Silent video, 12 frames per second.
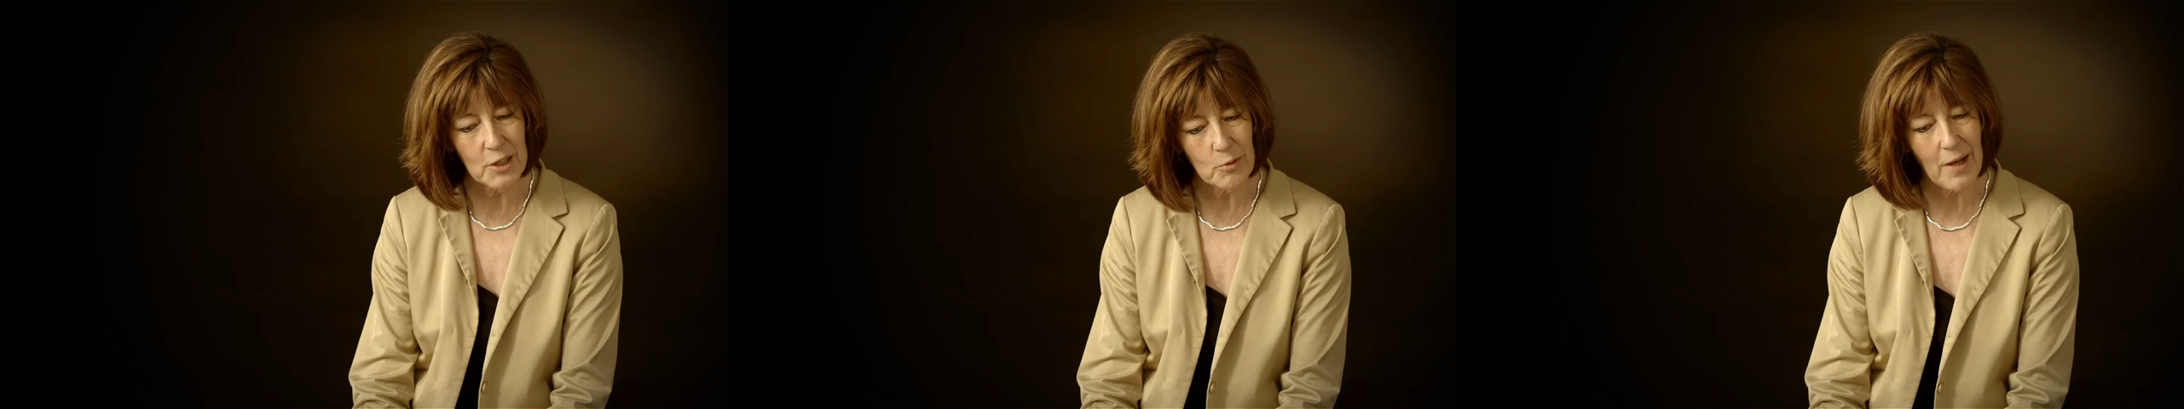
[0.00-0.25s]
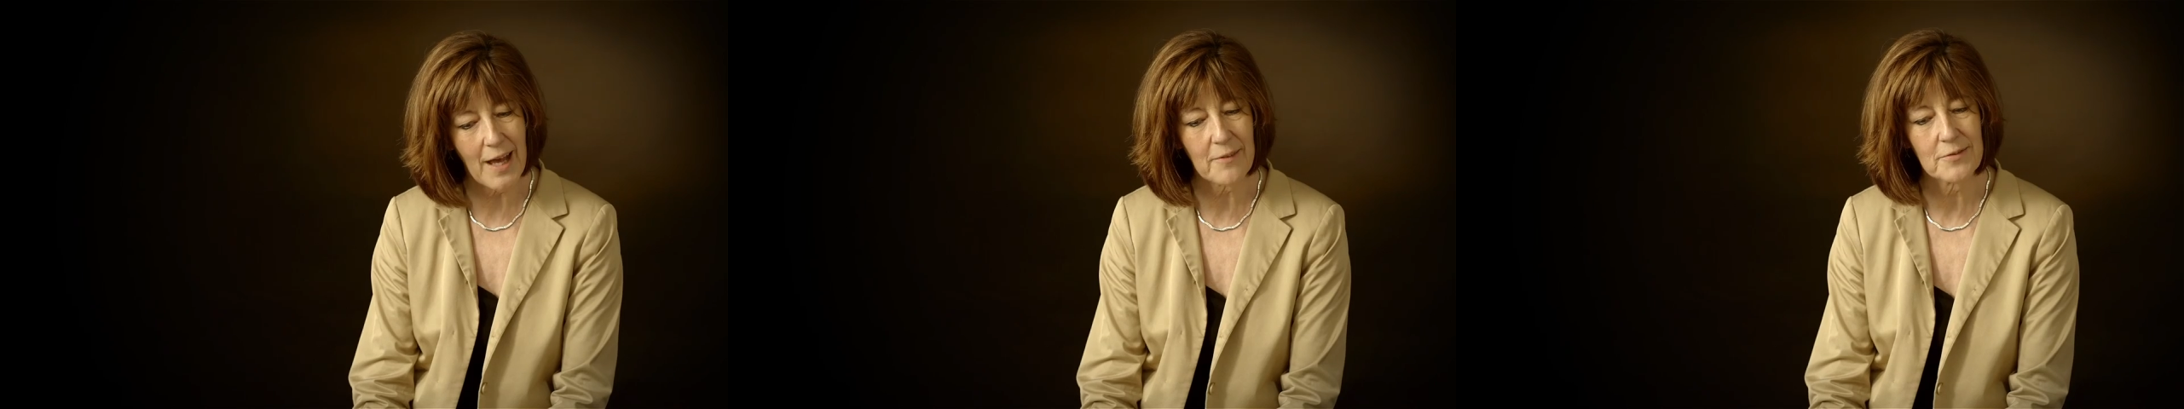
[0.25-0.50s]
you
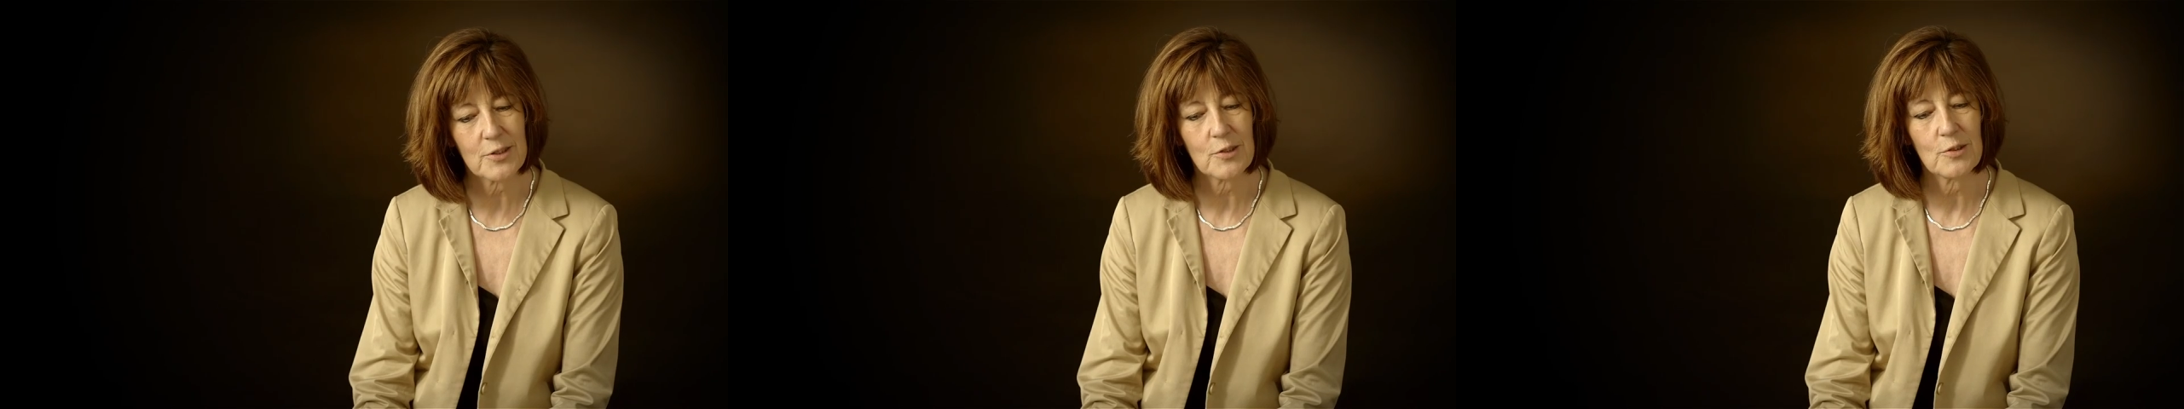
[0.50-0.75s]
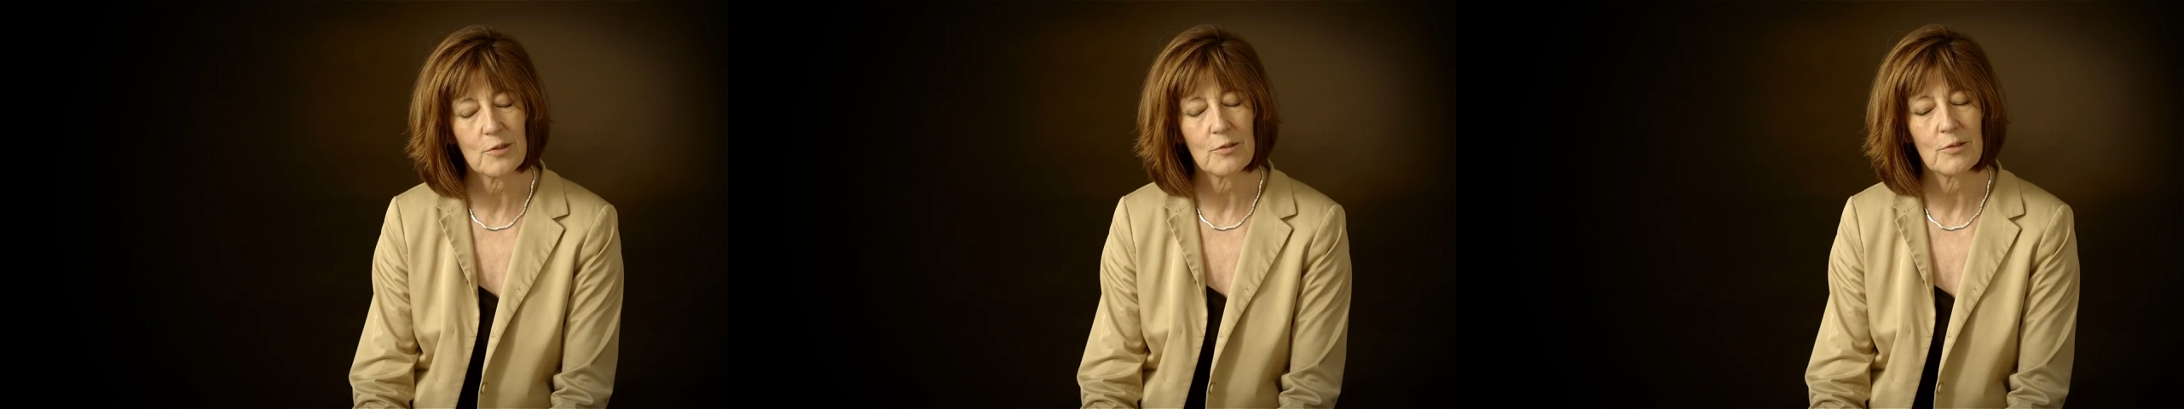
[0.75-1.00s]
have
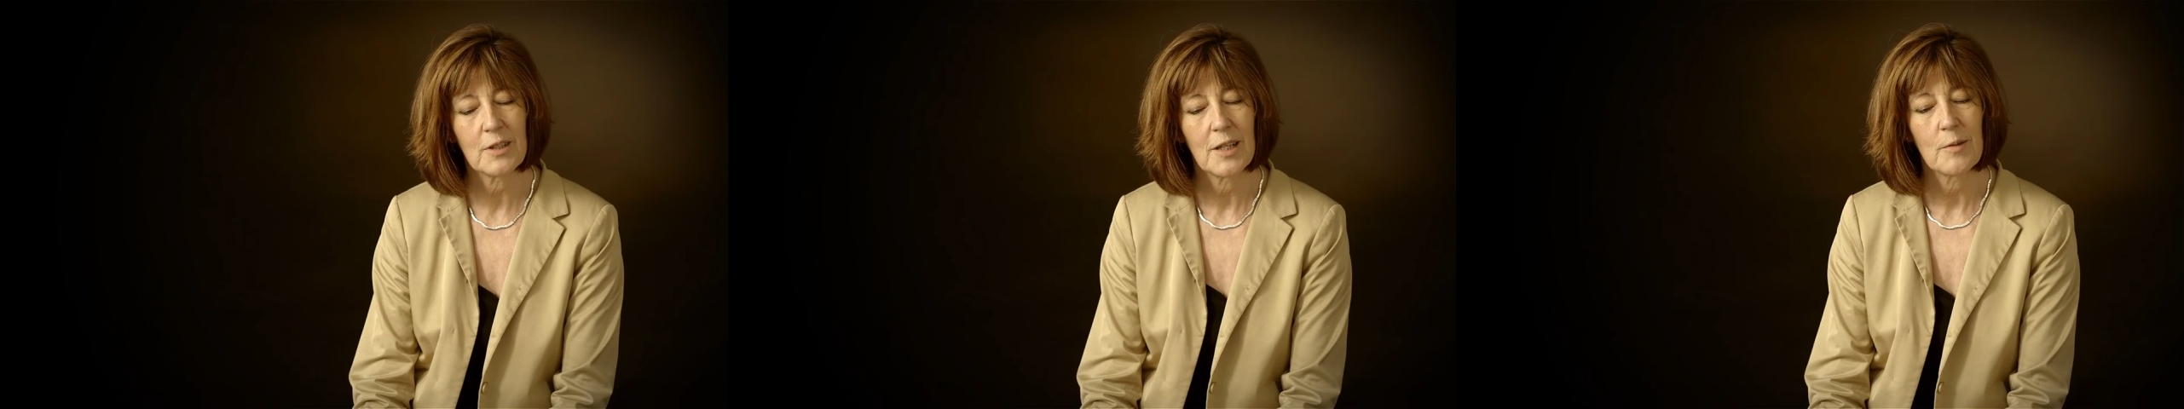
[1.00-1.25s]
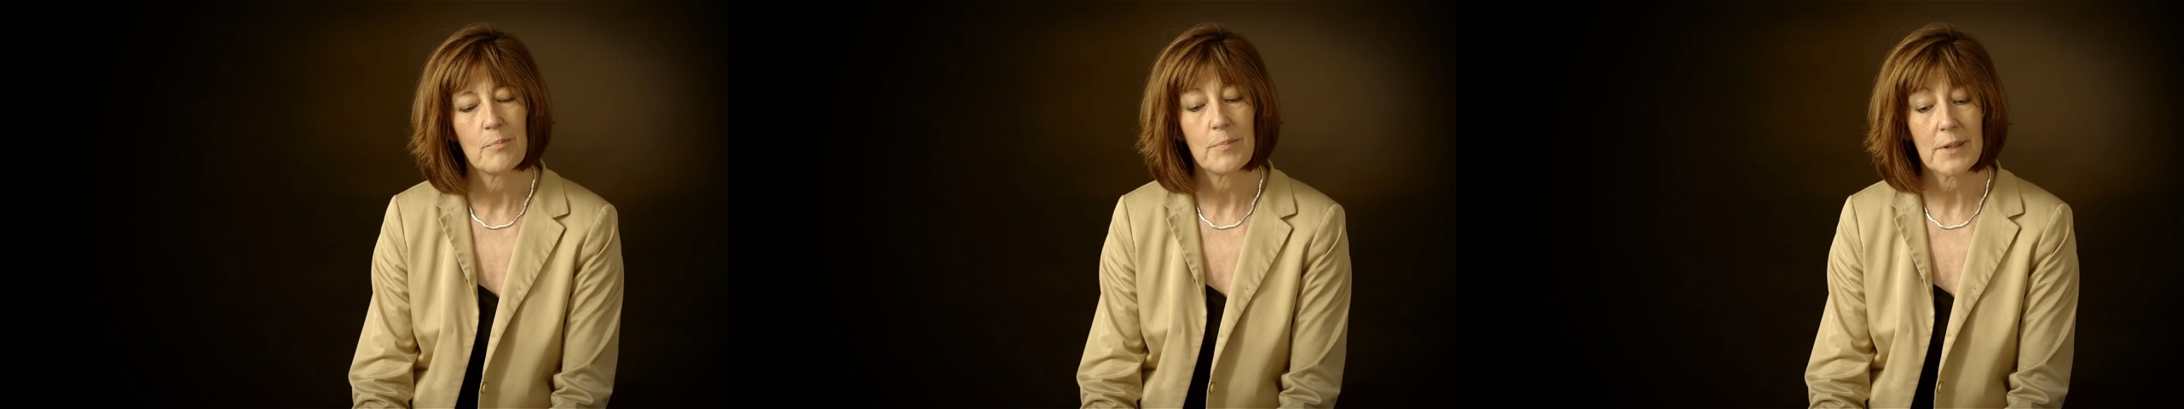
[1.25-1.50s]
to
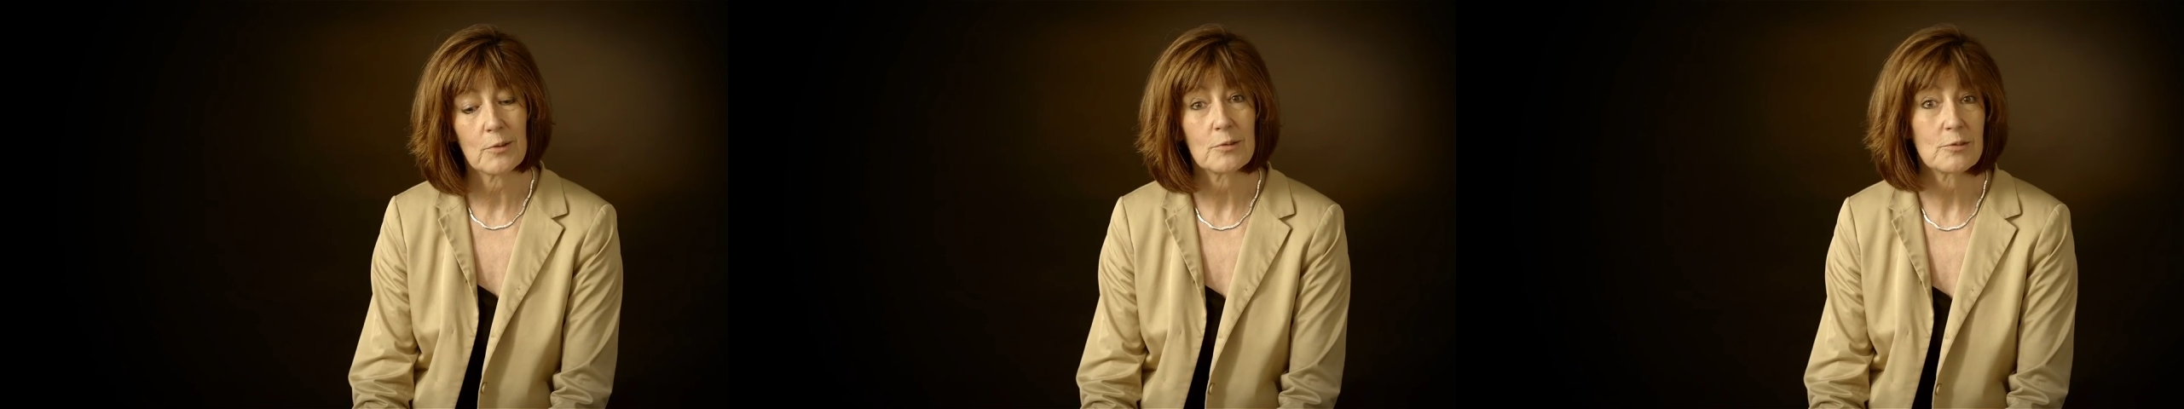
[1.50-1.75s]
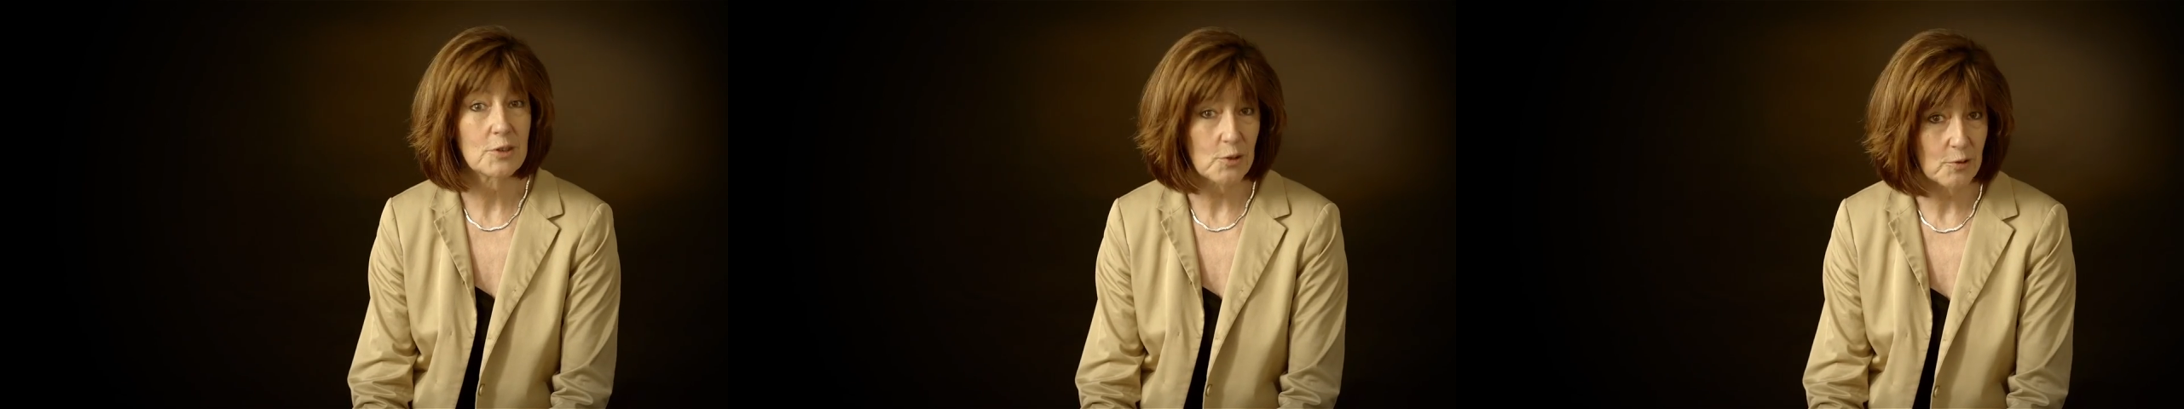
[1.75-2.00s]

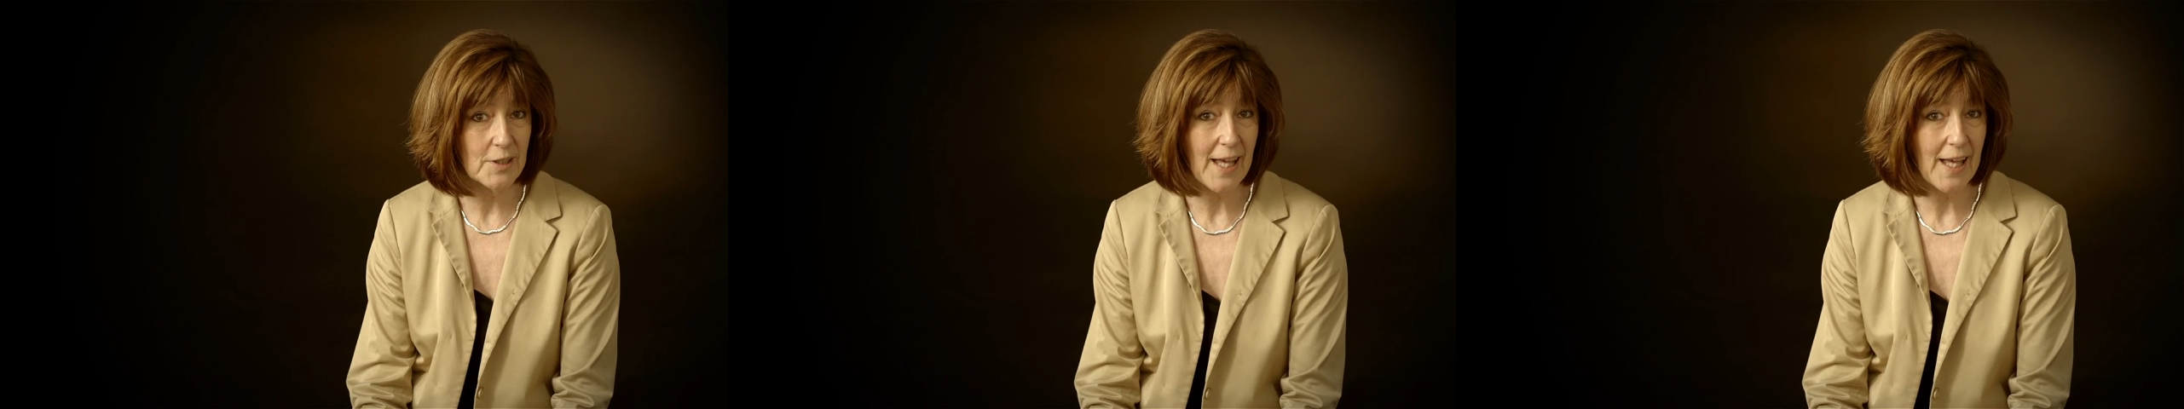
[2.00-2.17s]
build your